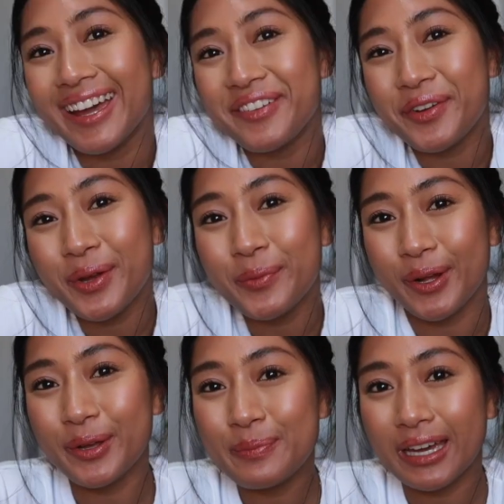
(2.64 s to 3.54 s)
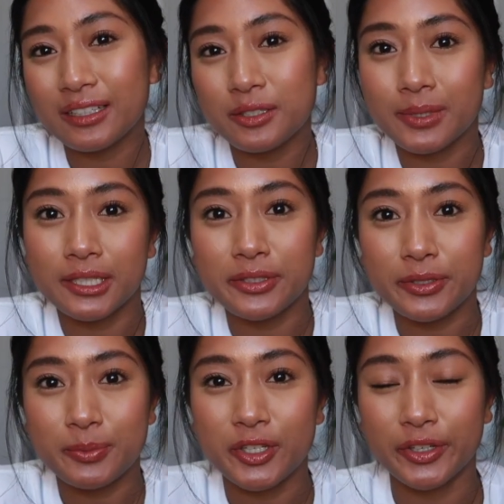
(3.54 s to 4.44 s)
everyone, welcome back to my
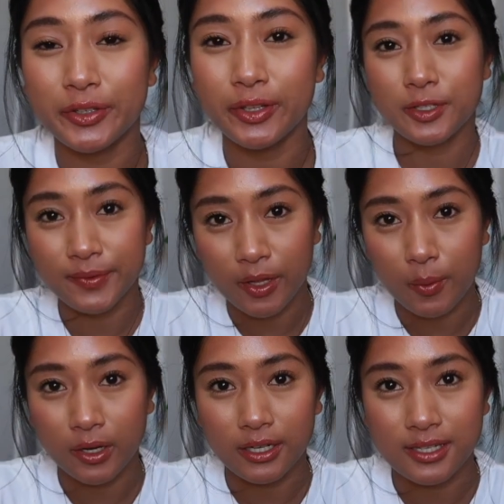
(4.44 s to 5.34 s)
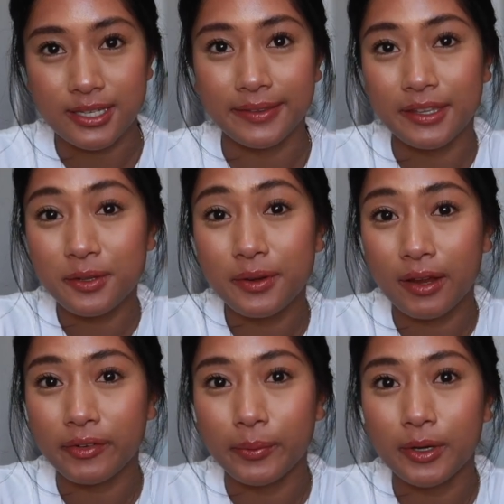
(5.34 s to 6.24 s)
YouTube channel. First of all, I wanted to say thank you to
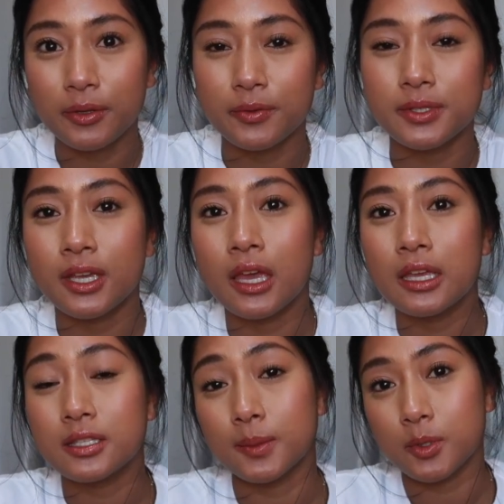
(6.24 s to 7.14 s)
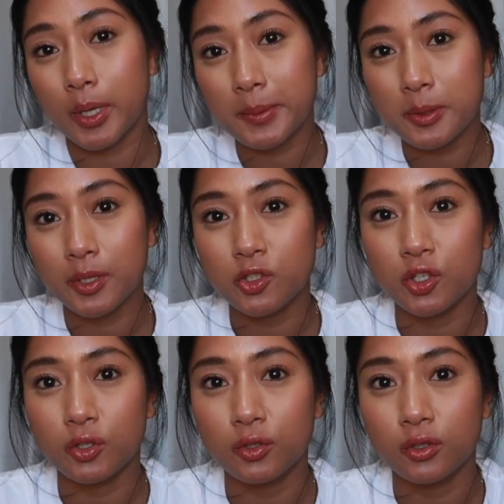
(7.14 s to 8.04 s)
everyone who's subscribed to my
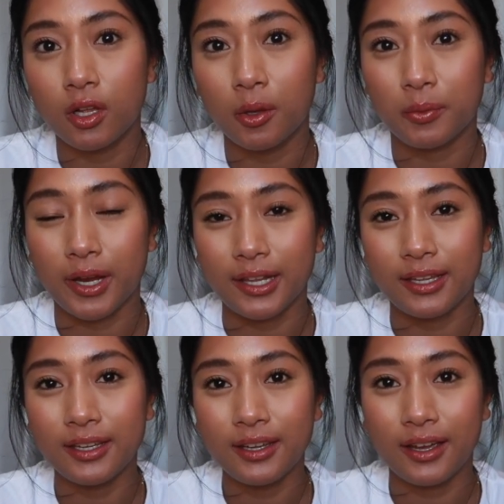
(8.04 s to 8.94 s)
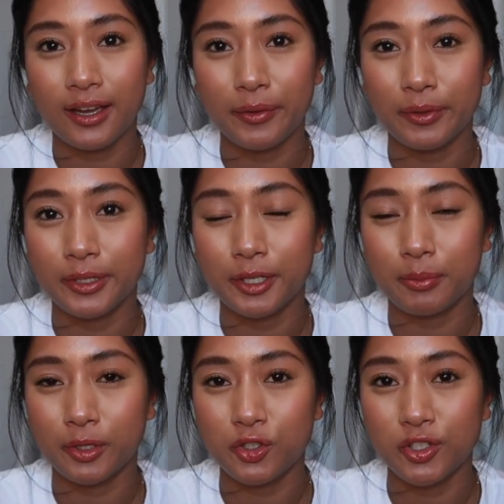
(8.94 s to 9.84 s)
channel already. I really
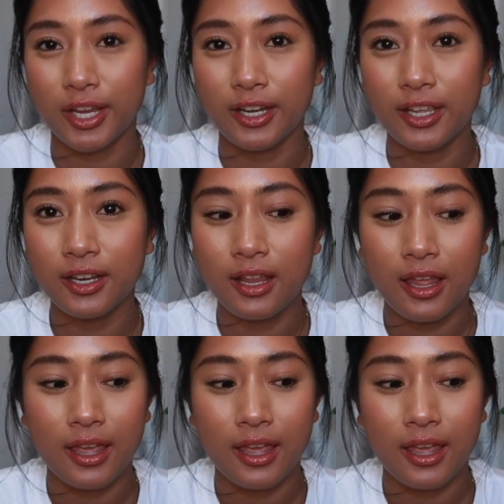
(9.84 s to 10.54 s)
appreciate it.